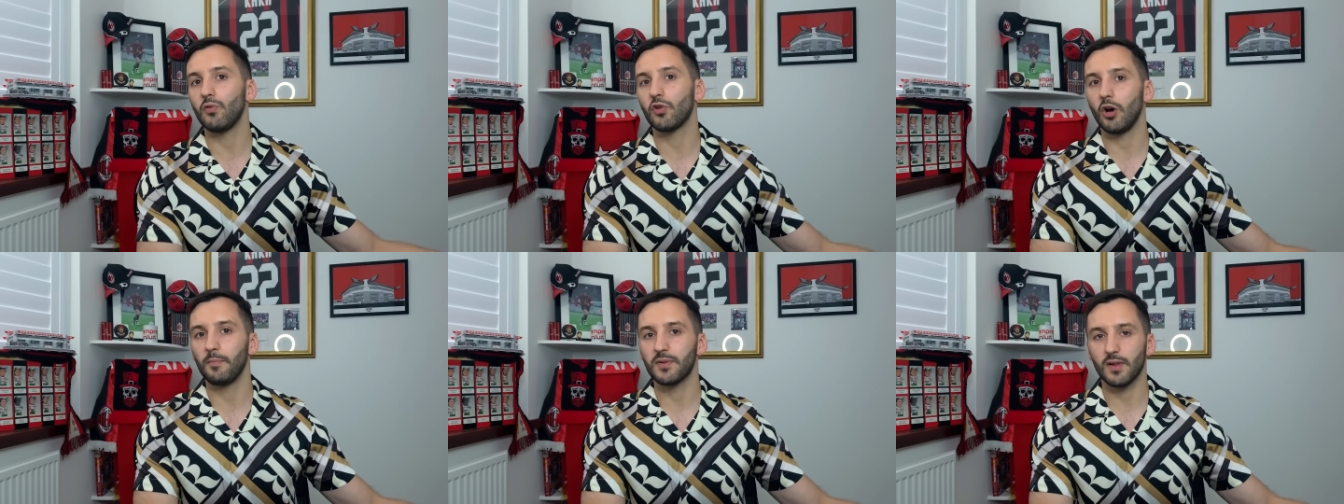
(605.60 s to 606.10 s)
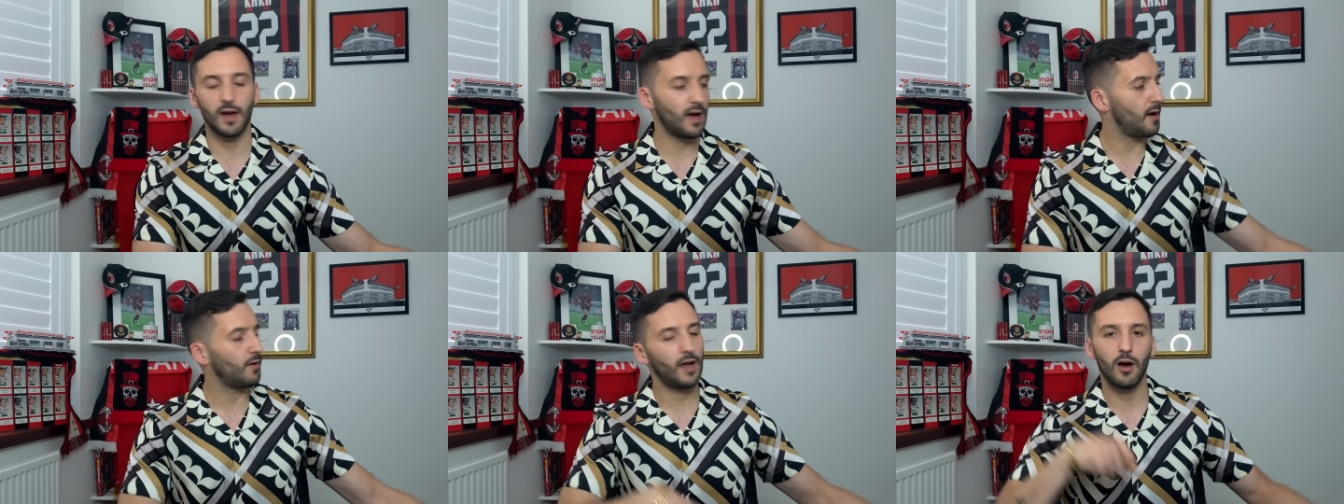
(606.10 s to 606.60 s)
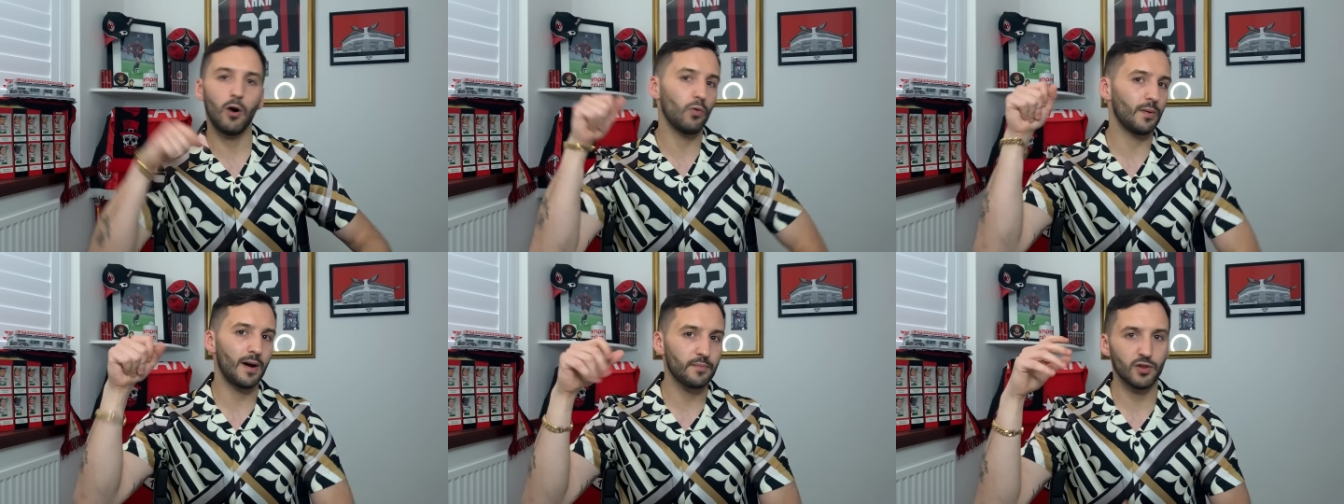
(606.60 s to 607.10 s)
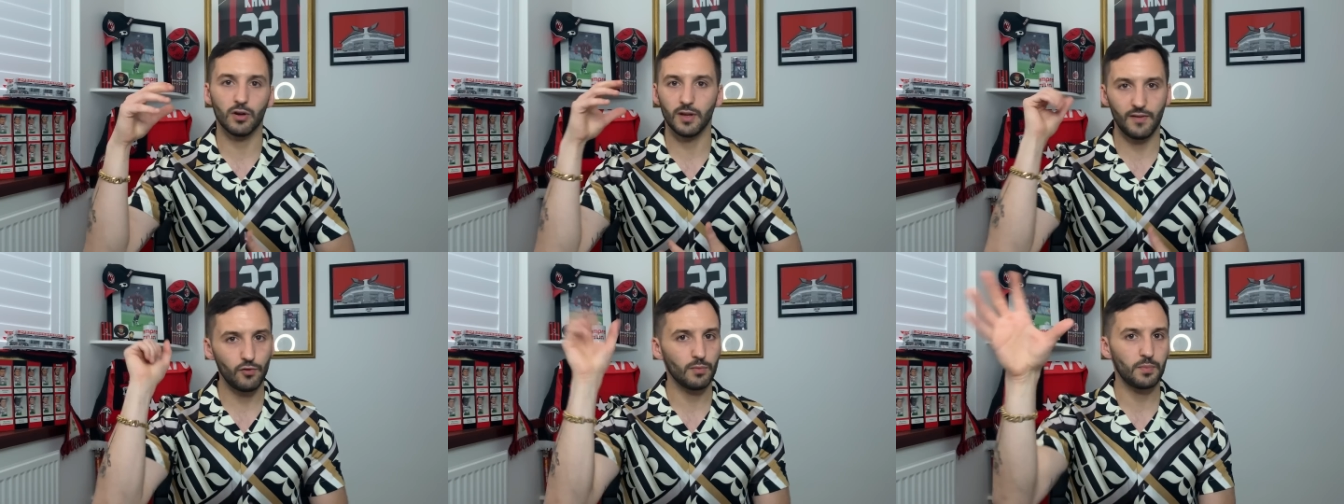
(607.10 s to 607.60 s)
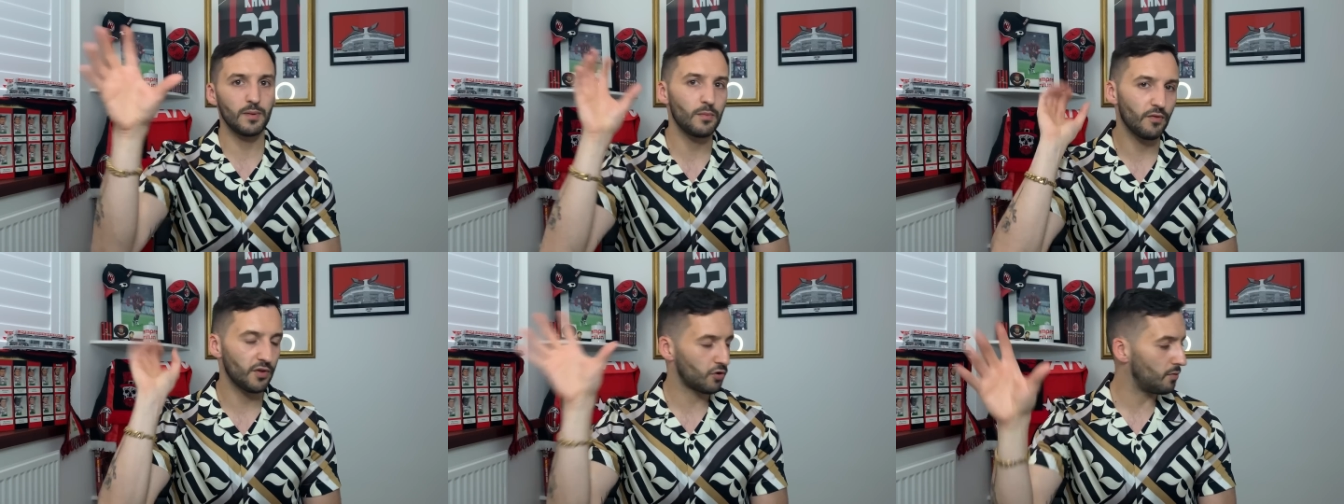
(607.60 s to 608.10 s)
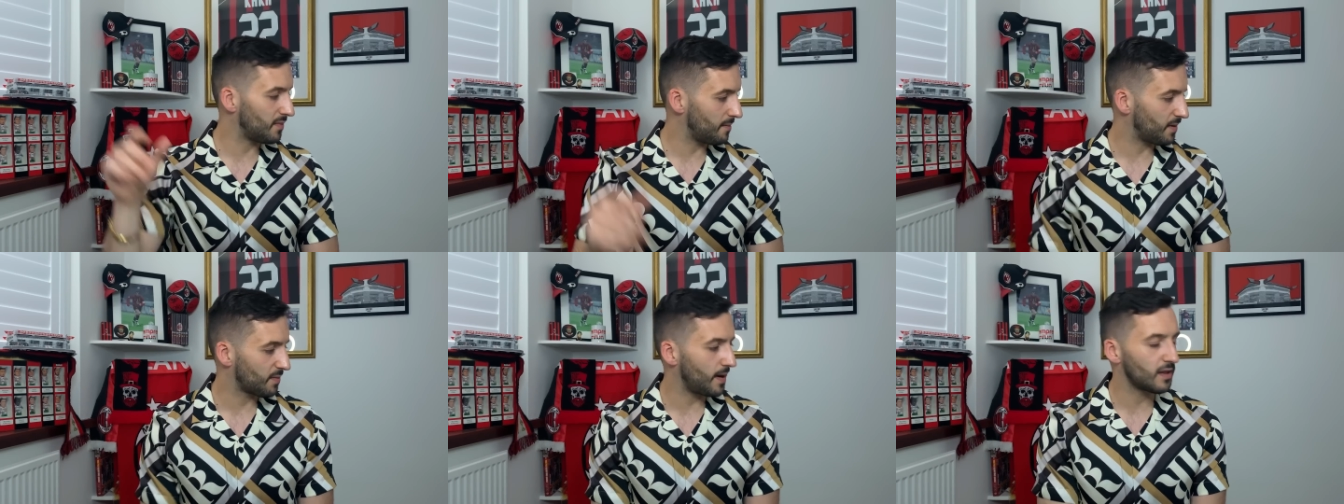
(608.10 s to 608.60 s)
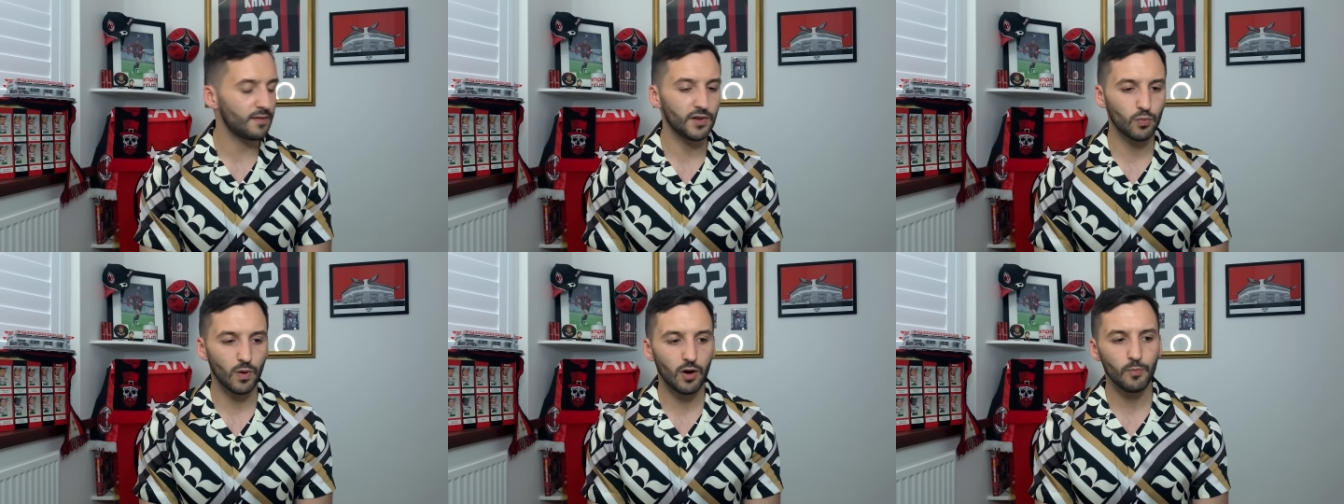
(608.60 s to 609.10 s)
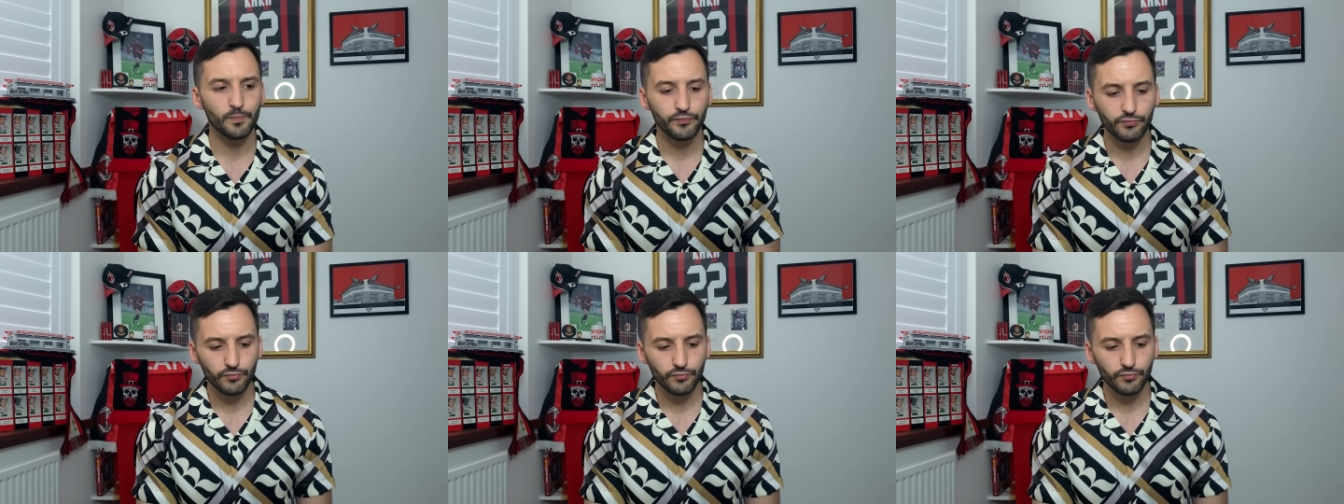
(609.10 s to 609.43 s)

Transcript: tops, uh, hold them up so I can give you a bit more resumed in perspective as well.